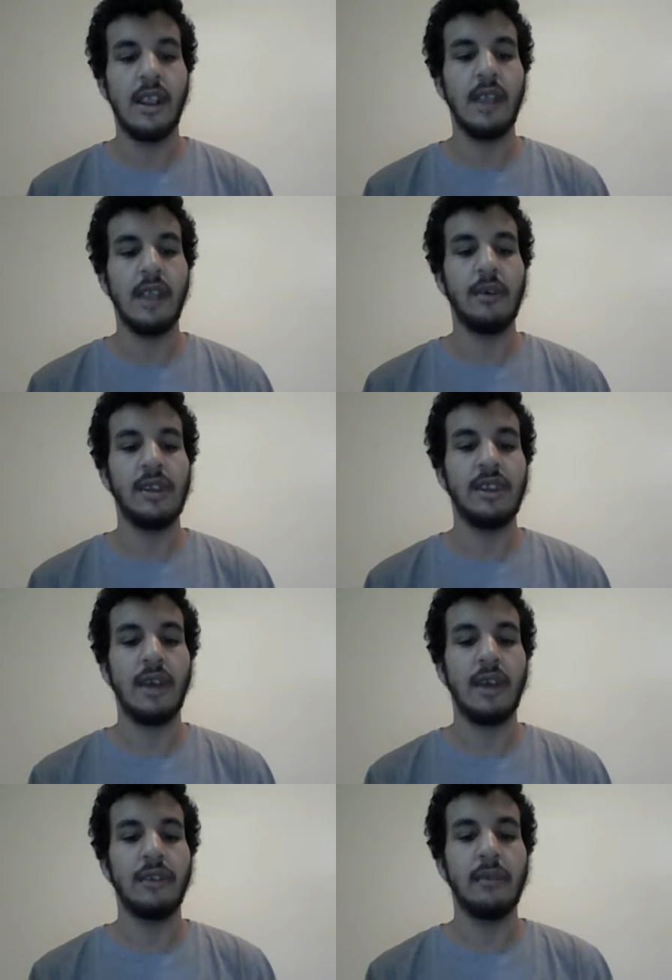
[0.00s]
And he
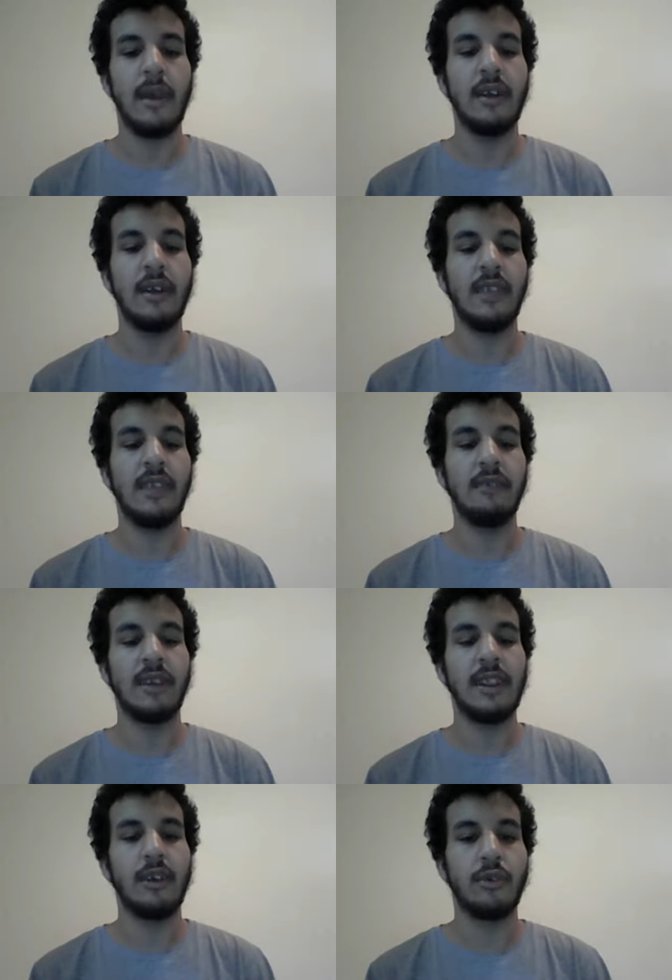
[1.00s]
tells him about it, and then
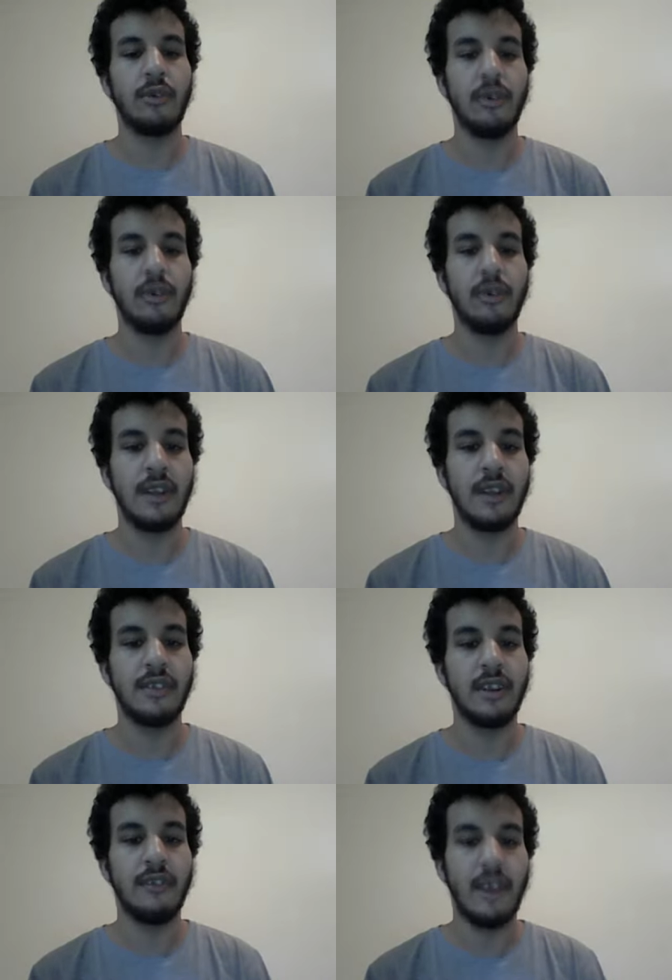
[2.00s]
Rocky tells all his friends, and
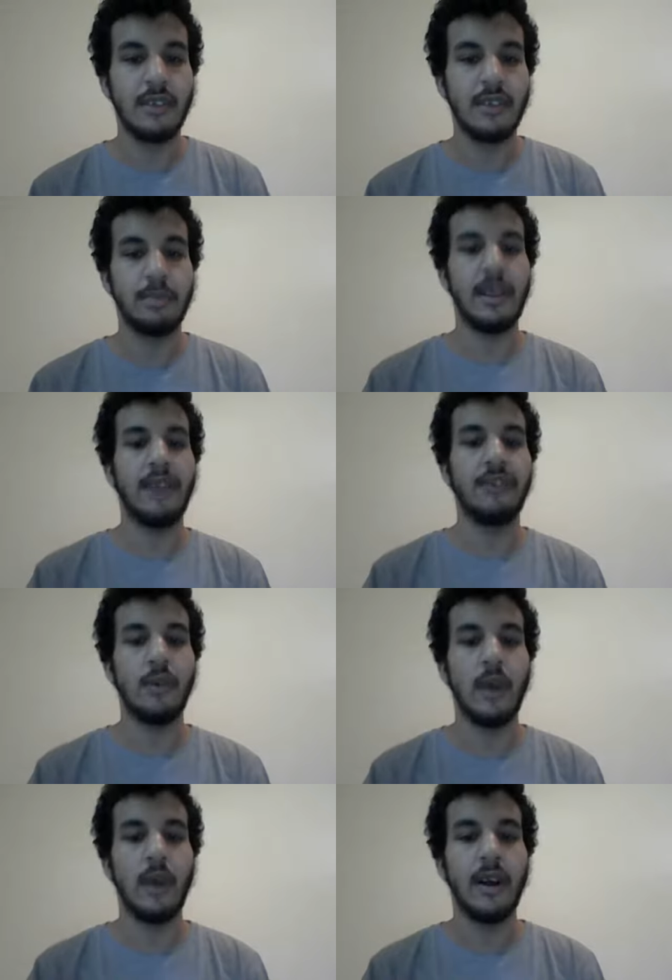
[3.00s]
they devise a plan
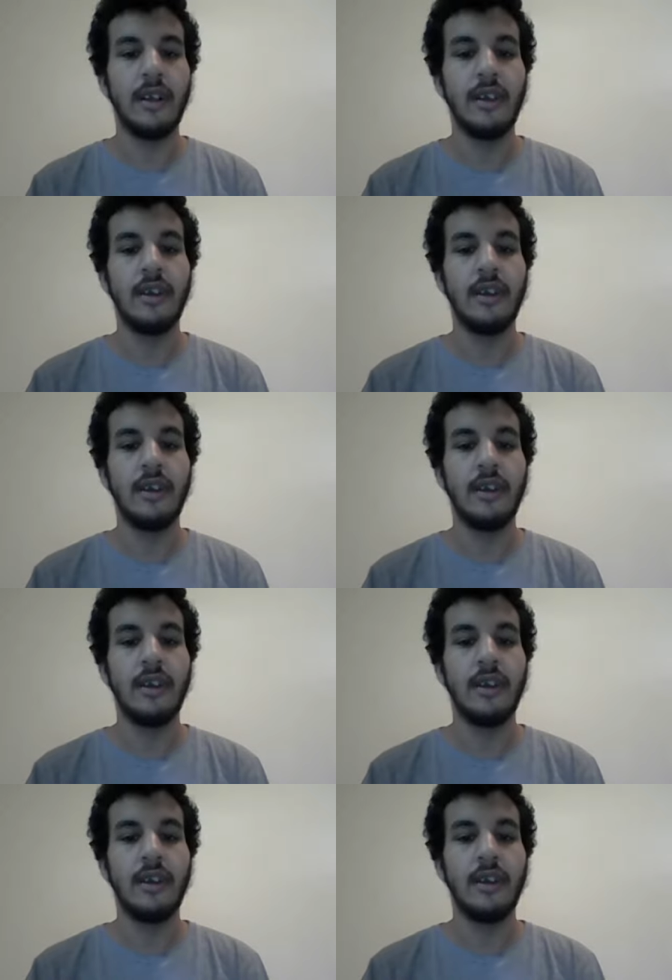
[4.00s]
to